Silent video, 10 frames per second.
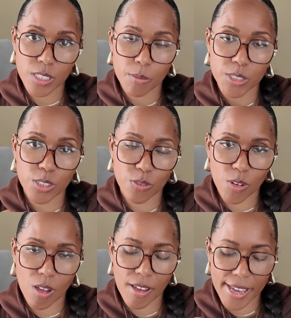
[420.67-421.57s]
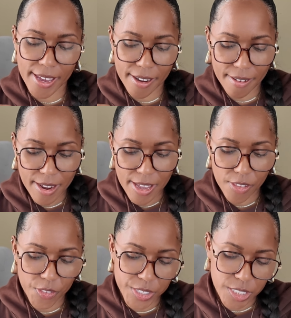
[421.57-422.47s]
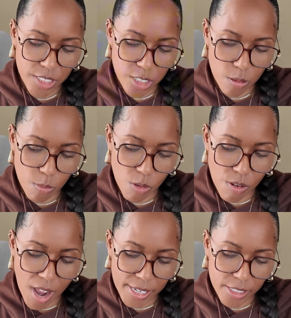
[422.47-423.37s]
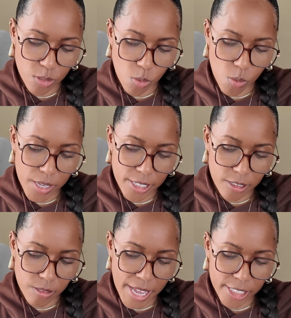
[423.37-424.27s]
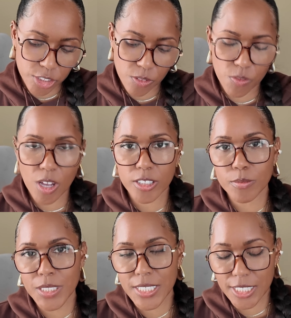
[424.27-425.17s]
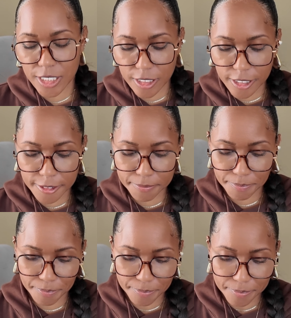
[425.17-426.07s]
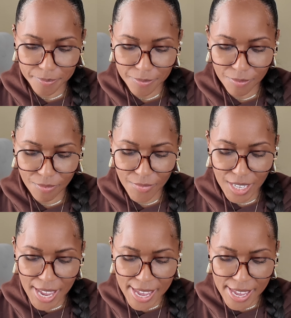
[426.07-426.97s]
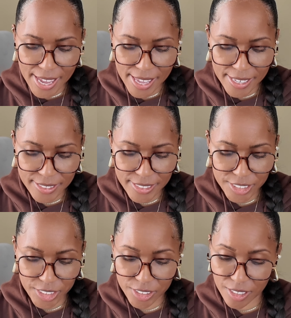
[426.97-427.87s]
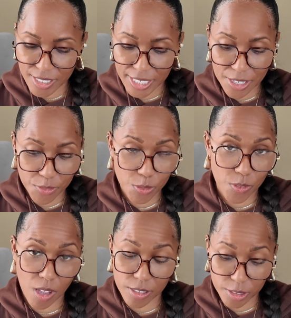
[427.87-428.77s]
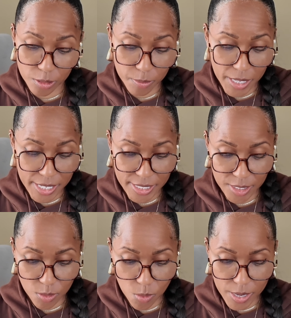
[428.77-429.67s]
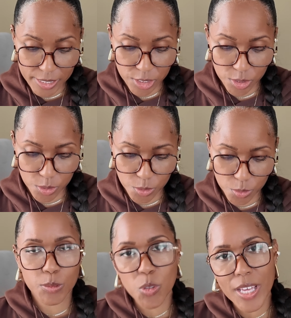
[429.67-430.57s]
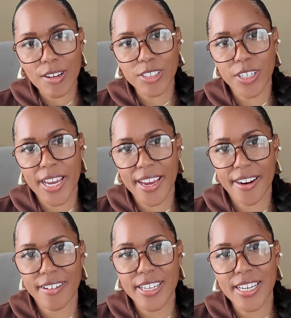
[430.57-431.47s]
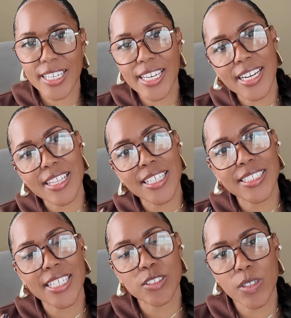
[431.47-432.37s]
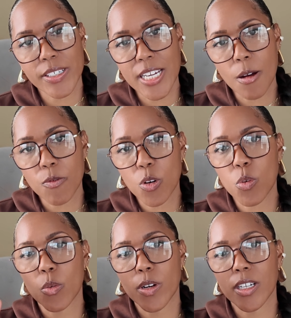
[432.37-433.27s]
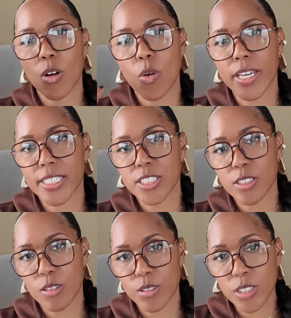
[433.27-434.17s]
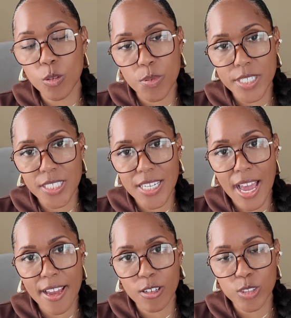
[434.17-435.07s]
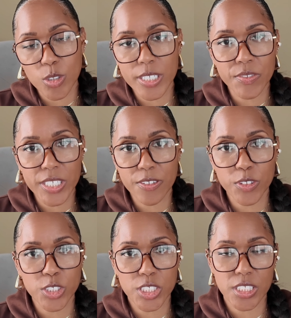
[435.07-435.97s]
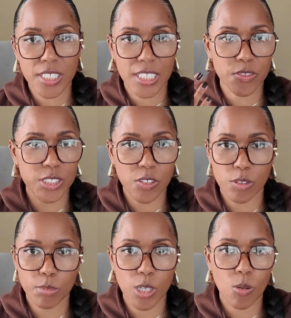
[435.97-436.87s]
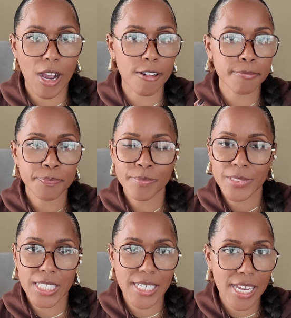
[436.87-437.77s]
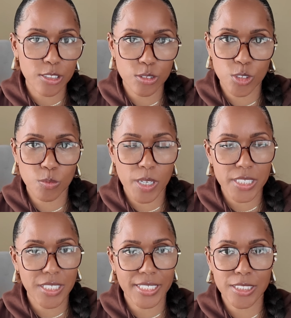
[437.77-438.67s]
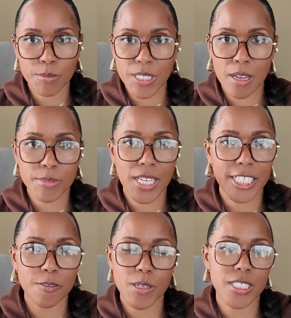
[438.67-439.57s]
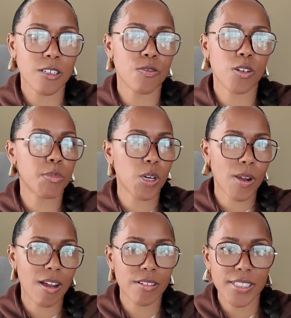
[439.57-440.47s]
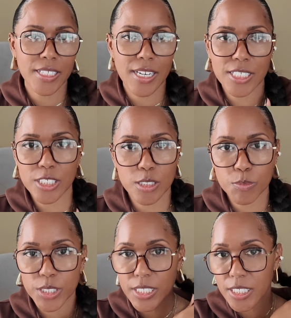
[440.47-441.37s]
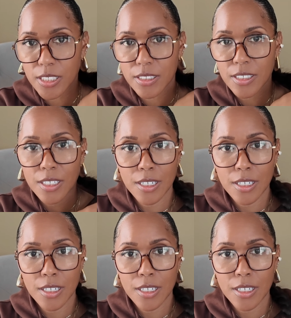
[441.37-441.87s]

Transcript: summer to fall hair. This is the Moroccan Oil Extra Volume Conditioner. And it's just gonna give you volume, and it's going to smooth out your hair. And again, I think that's very helpful when we're going into those silk press styles, or even if you're just gonna give yourself a blowout and not do too much. Like sometimes I give myself a blowout and then I just put it in a